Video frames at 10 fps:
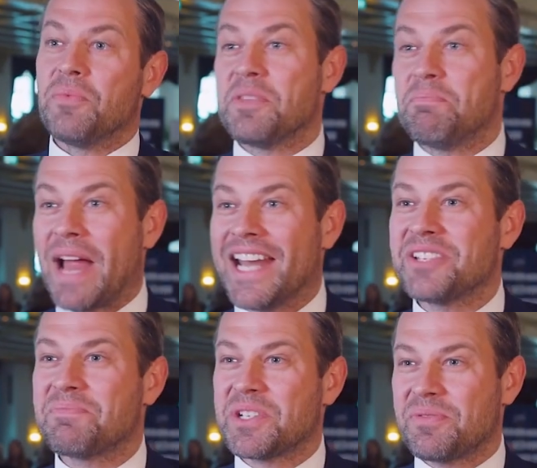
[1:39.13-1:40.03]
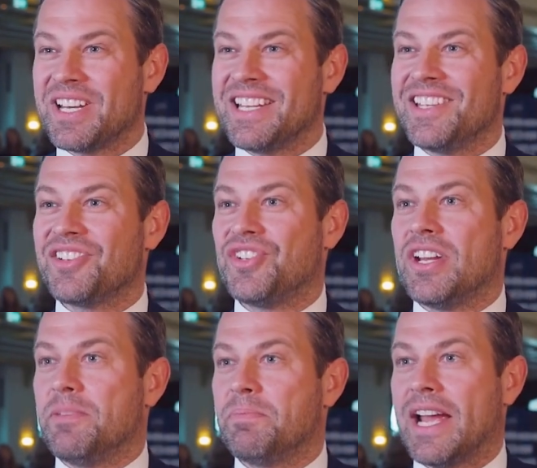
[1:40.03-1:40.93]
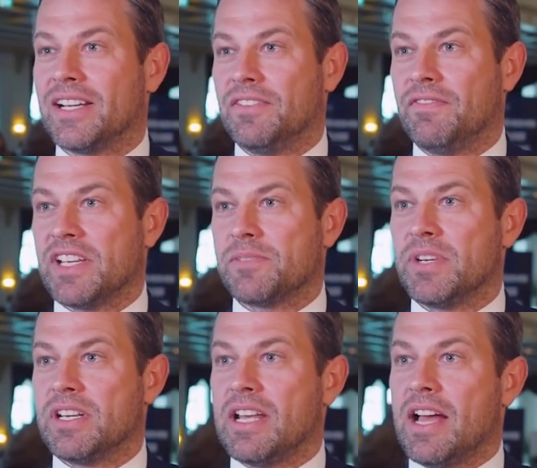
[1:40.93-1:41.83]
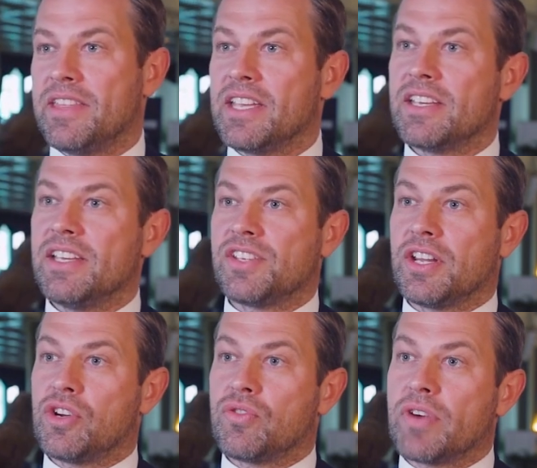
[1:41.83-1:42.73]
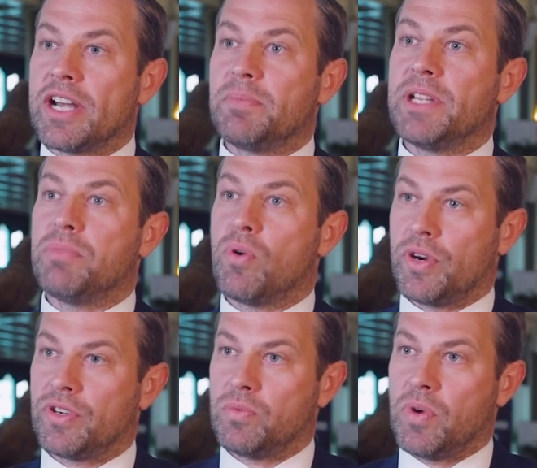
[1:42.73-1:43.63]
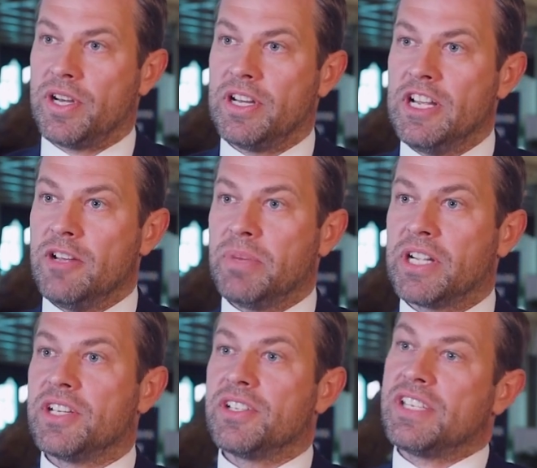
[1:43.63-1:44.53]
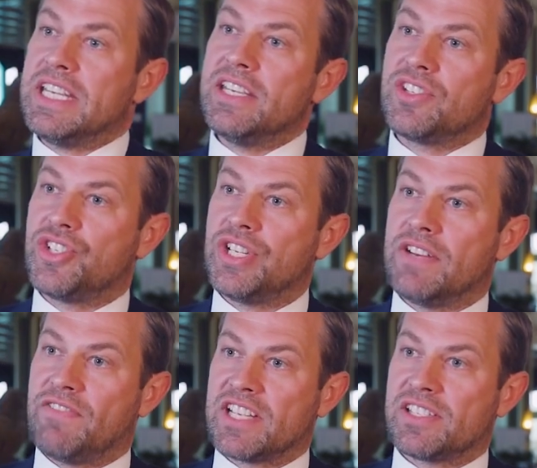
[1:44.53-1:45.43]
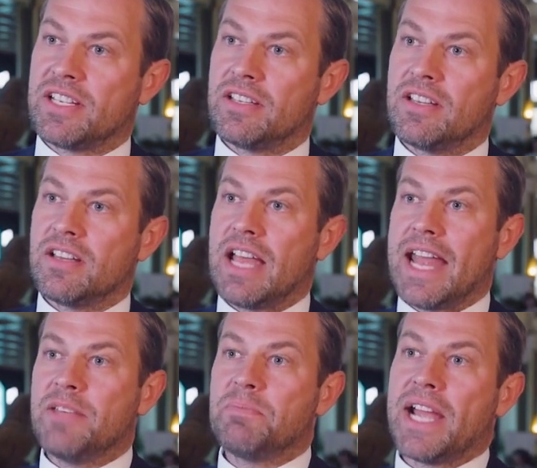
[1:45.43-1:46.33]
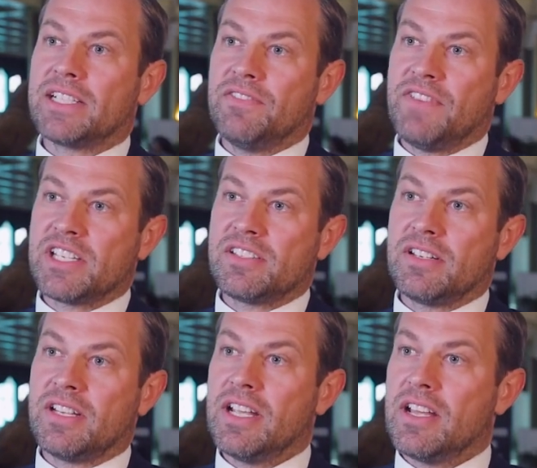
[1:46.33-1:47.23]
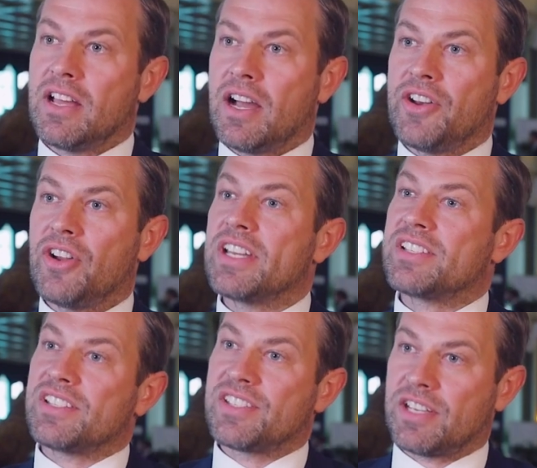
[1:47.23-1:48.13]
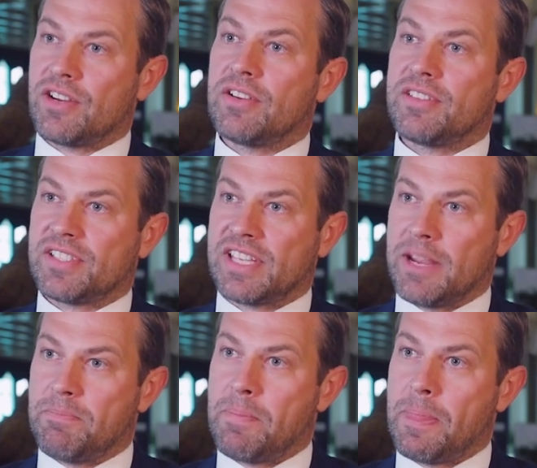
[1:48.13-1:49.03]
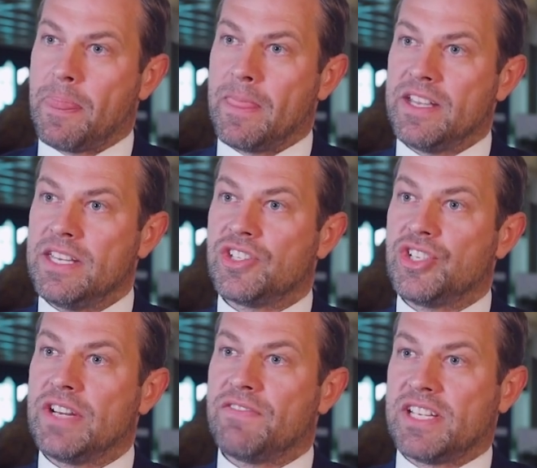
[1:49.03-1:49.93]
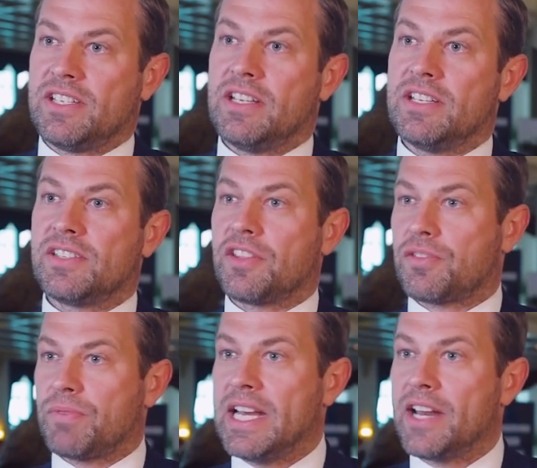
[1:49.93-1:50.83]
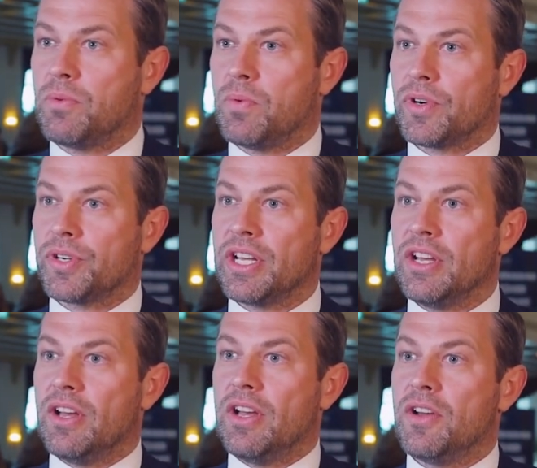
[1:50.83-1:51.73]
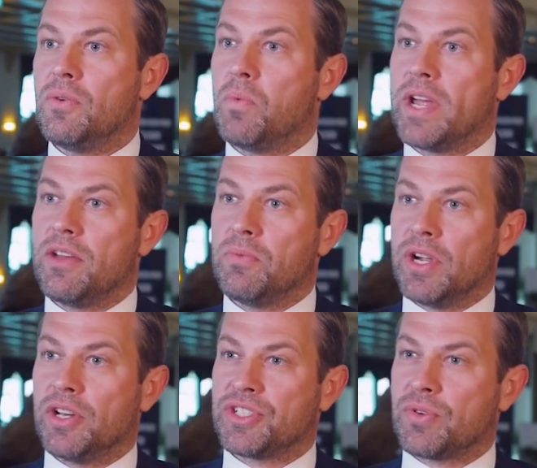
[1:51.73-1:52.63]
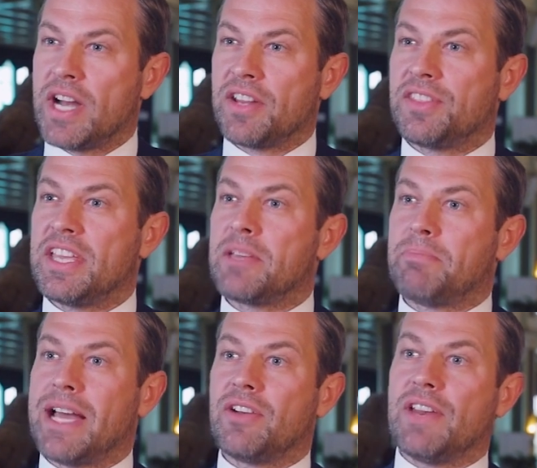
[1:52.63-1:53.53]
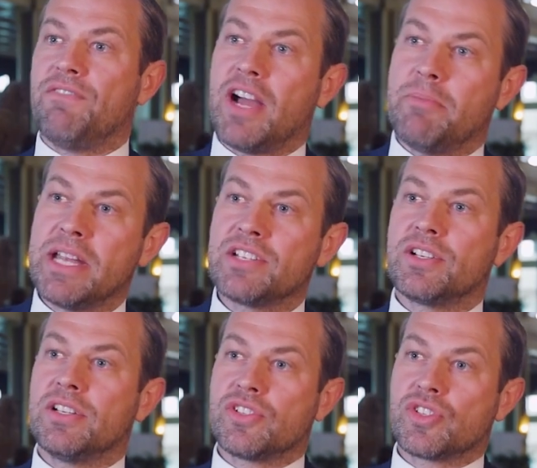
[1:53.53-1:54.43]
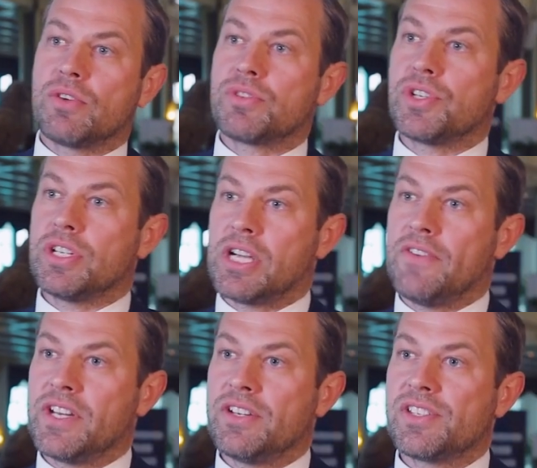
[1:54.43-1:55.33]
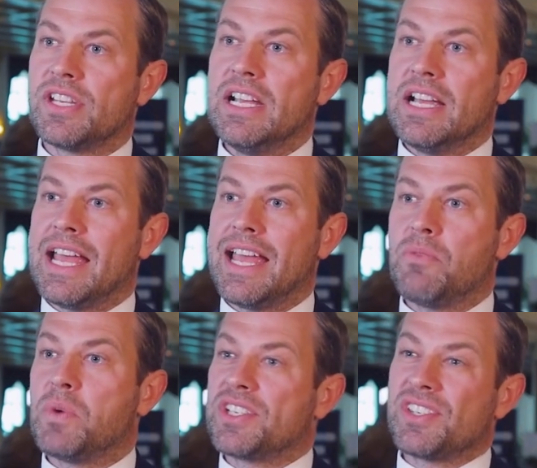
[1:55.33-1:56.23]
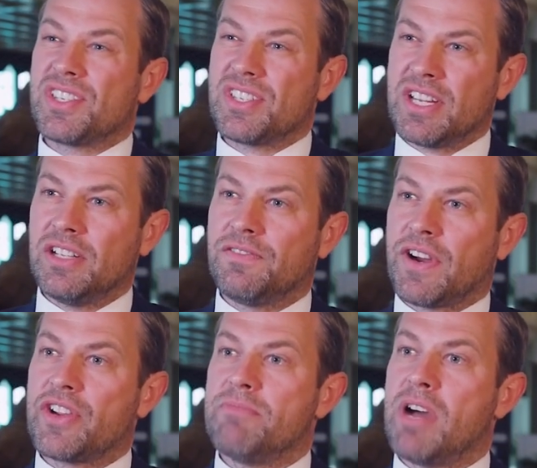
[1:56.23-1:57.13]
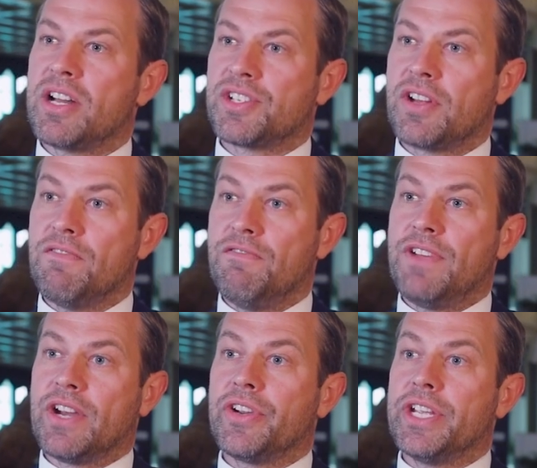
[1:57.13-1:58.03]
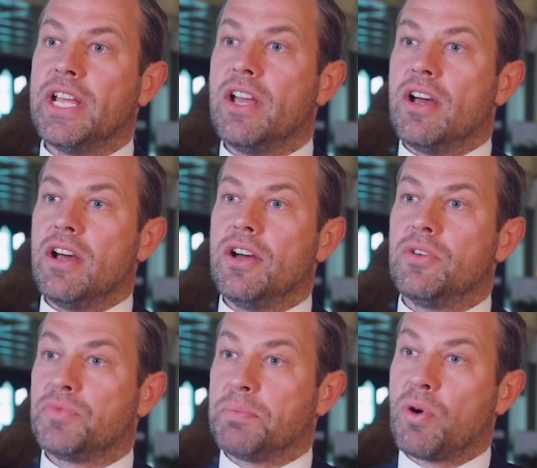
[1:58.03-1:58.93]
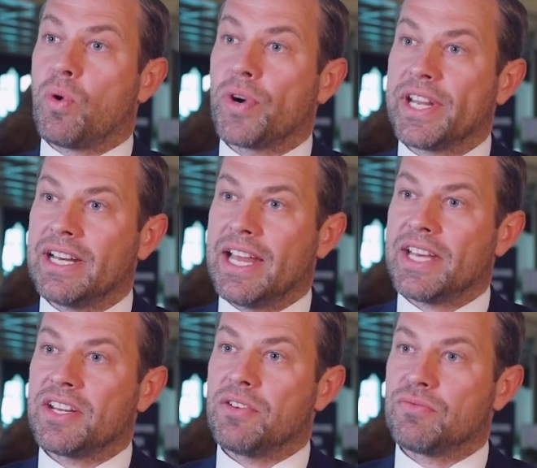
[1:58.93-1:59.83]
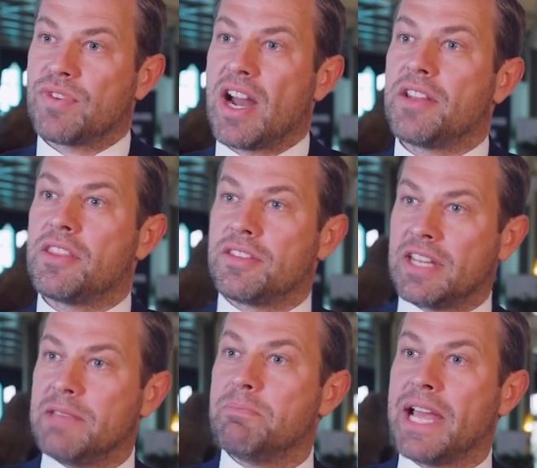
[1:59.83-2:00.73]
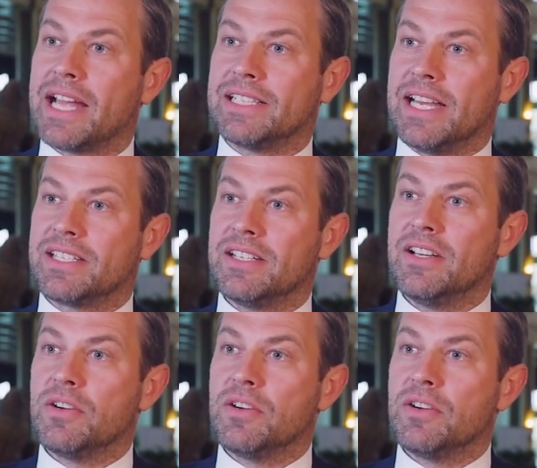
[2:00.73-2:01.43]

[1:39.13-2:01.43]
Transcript: But the balance between ESG and impact investment, I think, is an incredibly important one, because ESG investing and impact investing are not necessarily the same. ESG investing is a three-letter word where we're trying to think about environmental and social governance, which is still very much very reporting-led rather than impact-led.